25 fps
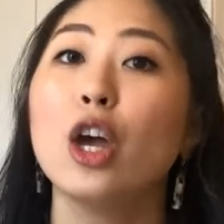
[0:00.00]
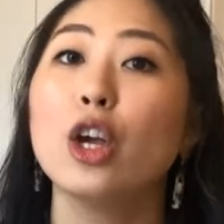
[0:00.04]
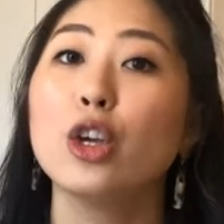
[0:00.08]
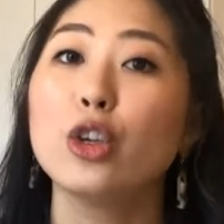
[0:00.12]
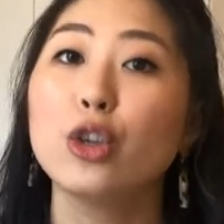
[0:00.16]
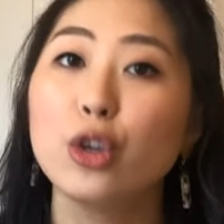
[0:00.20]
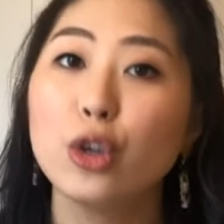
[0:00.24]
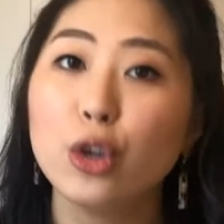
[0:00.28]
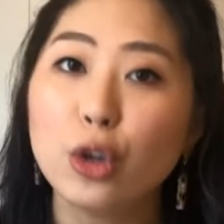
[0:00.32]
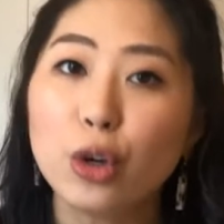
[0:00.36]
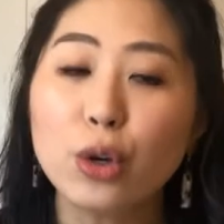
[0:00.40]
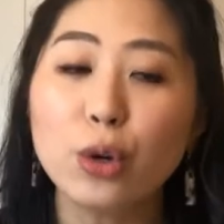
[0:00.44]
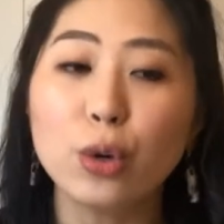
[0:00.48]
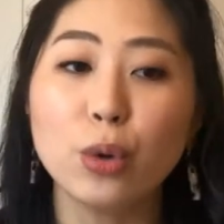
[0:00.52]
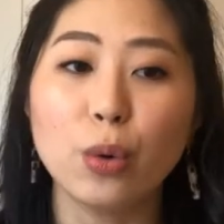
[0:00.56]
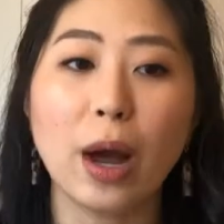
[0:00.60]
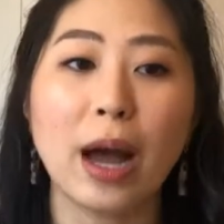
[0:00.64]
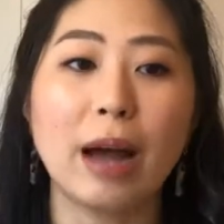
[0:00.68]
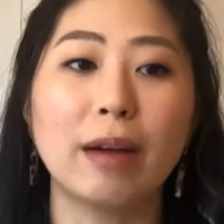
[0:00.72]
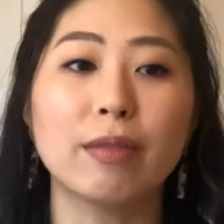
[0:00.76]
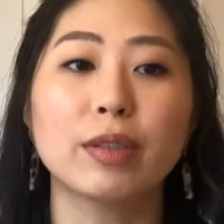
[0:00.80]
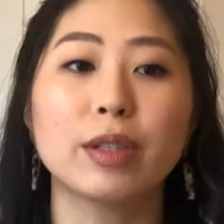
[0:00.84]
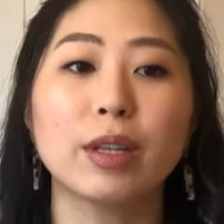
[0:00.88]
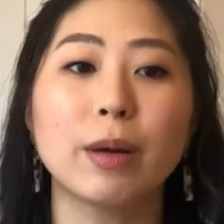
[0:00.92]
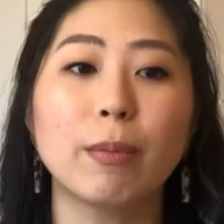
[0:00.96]
You
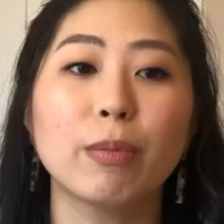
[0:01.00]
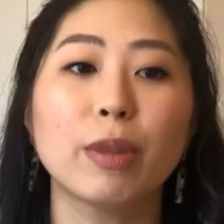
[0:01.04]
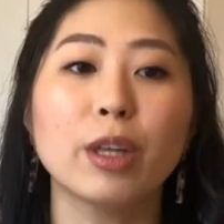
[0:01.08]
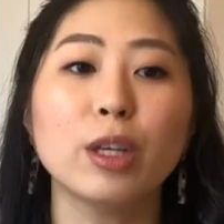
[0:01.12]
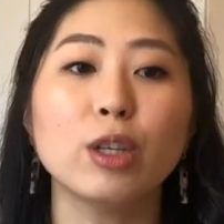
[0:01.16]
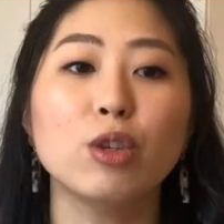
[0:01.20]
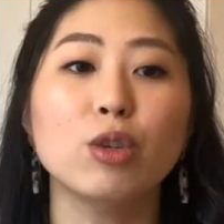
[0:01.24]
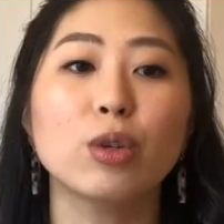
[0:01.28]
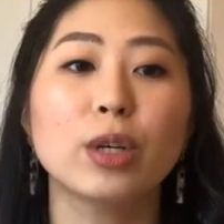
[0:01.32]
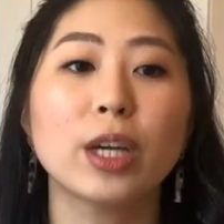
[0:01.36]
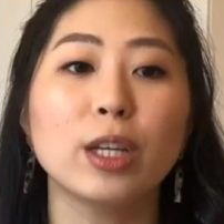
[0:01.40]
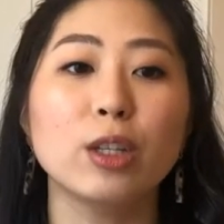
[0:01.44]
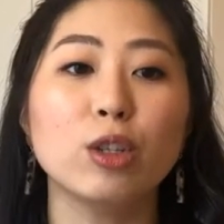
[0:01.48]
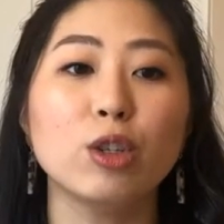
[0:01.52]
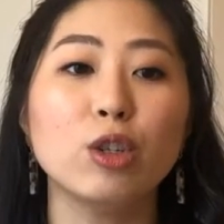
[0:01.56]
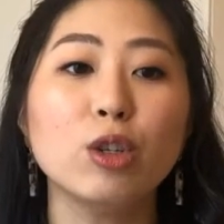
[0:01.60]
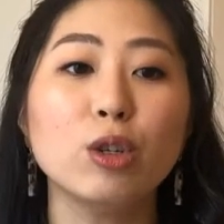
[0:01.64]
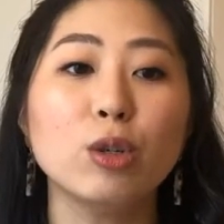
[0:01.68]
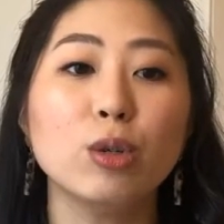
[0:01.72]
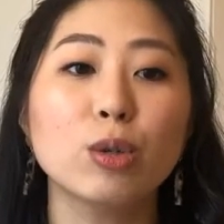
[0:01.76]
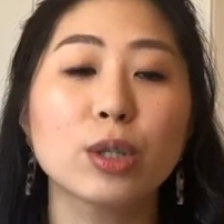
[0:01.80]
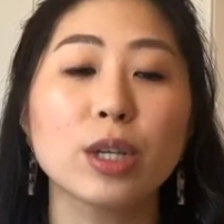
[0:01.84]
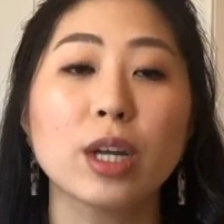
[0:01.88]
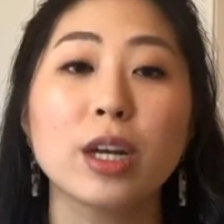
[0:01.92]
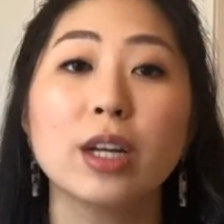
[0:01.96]
have something you can
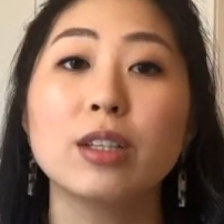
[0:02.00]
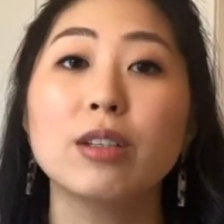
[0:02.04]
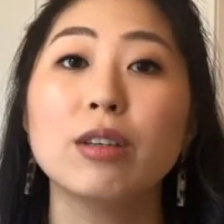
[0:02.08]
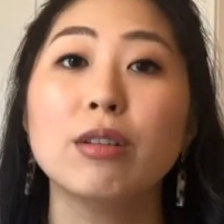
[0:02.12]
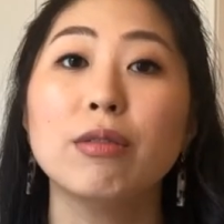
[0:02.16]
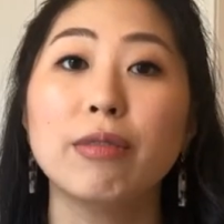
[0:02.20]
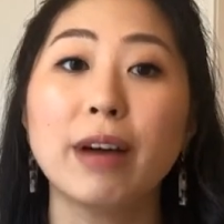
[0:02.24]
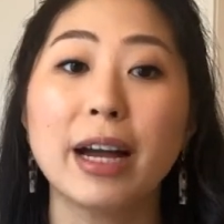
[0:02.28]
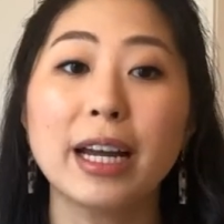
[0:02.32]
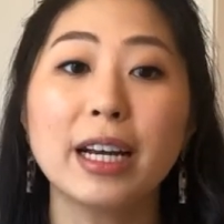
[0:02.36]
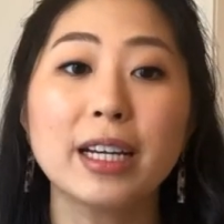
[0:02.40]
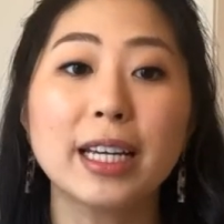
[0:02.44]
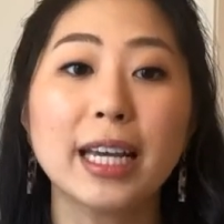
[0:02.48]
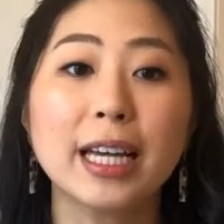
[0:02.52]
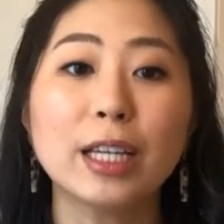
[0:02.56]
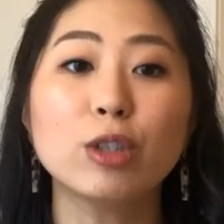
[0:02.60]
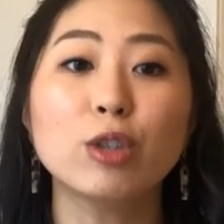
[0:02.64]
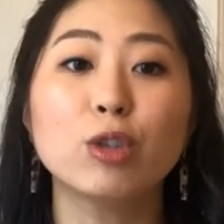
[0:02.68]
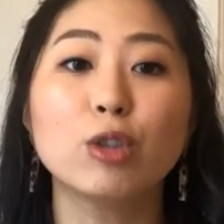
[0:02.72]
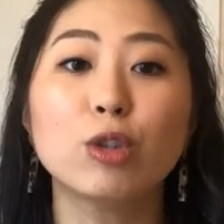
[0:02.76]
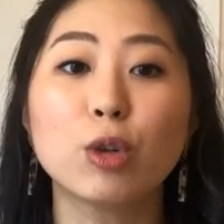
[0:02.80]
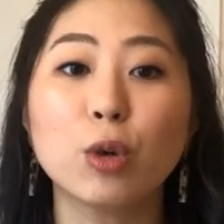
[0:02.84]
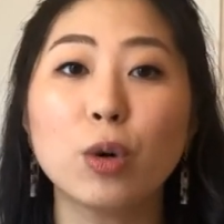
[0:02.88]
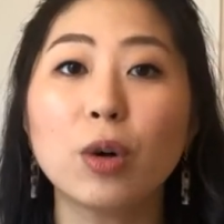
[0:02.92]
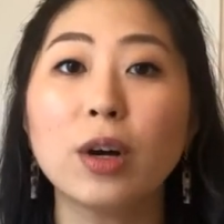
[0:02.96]
use to fight
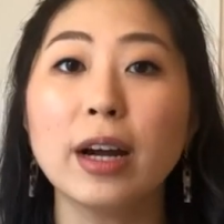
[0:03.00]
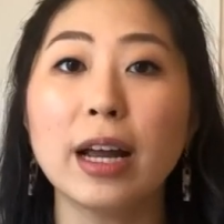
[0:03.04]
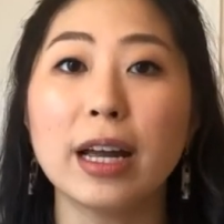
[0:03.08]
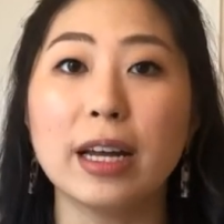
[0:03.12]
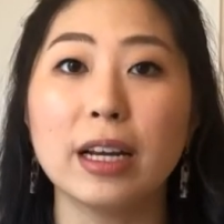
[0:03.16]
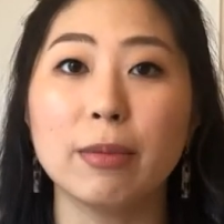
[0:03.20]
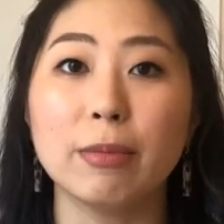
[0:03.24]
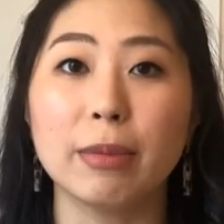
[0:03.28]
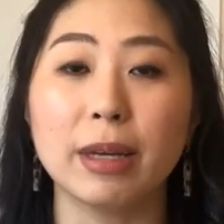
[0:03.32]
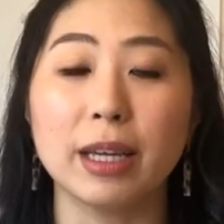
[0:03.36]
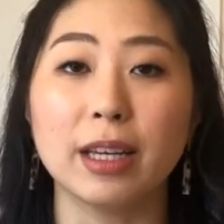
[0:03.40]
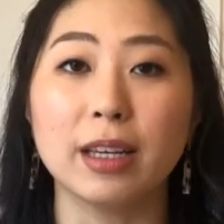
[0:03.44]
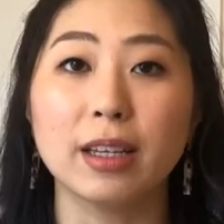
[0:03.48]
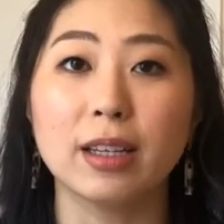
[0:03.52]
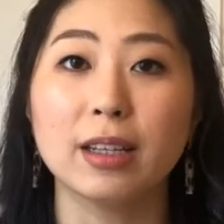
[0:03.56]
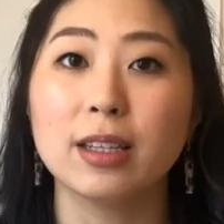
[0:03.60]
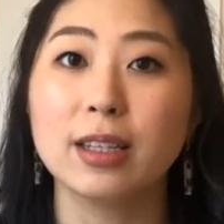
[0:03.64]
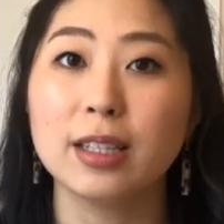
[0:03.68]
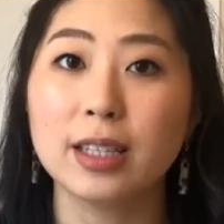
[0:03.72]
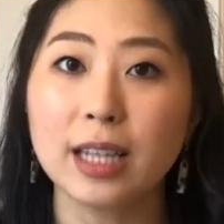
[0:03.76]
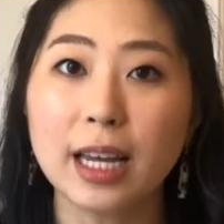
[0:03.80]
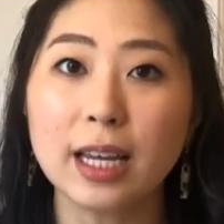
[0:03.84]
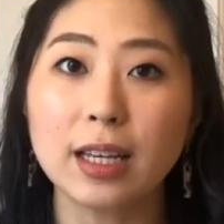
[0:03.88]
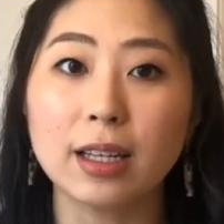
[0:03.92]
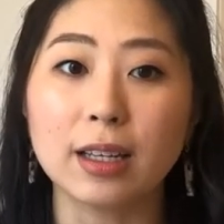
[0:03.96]
against your enemy,
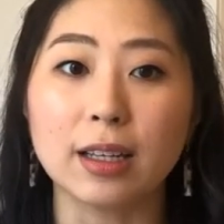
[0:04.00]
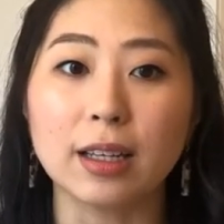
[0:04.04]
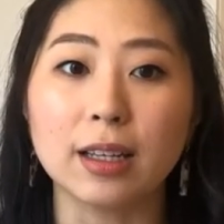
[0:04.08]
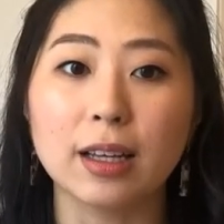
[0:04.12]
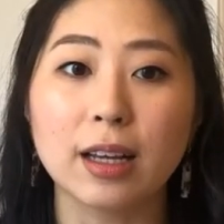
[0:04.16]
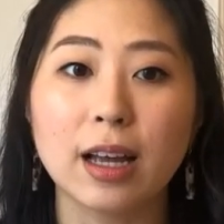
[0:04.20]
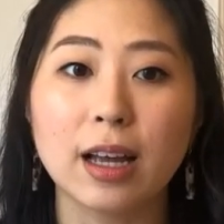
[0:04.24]
Satan.